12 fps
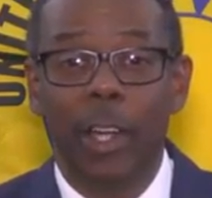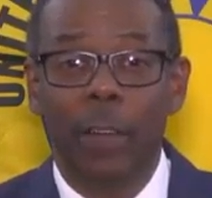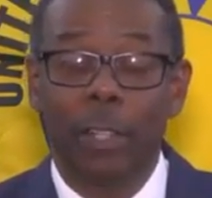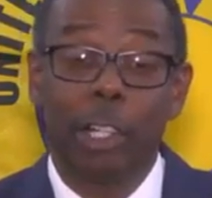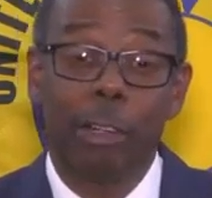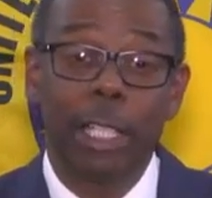
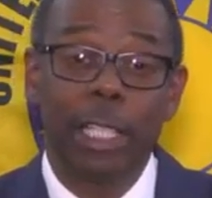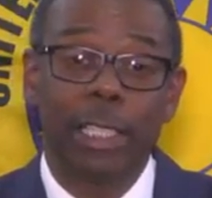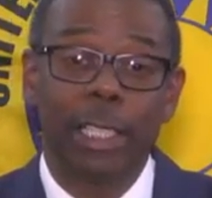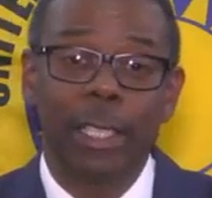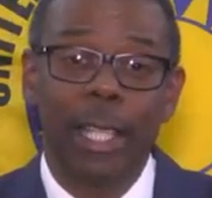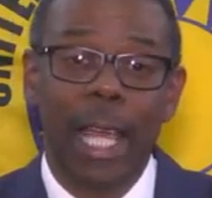of
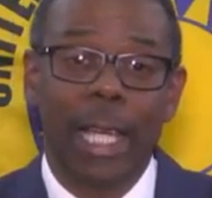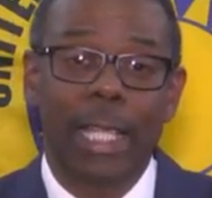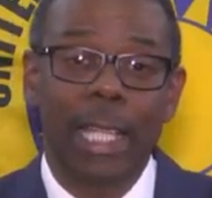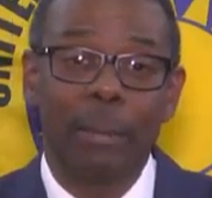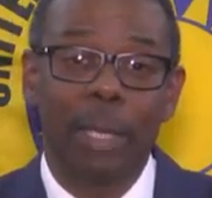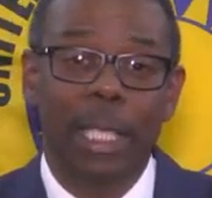accredited
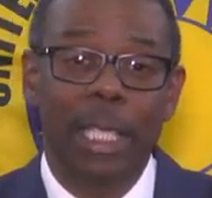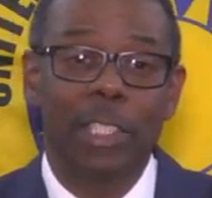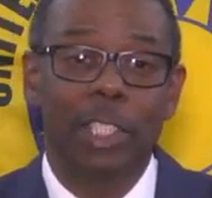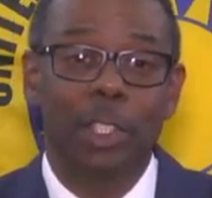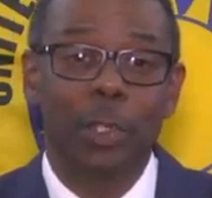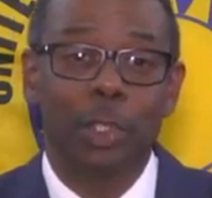academic
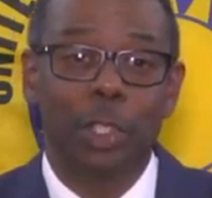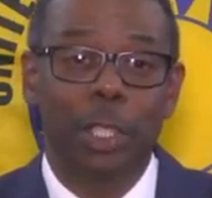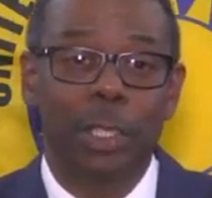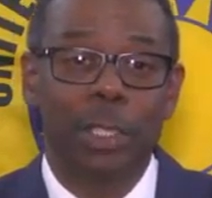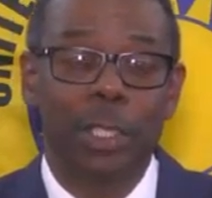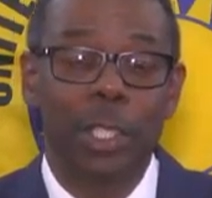
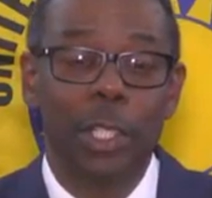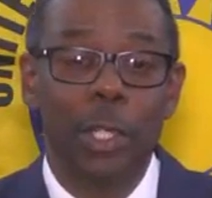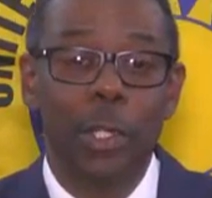institutions,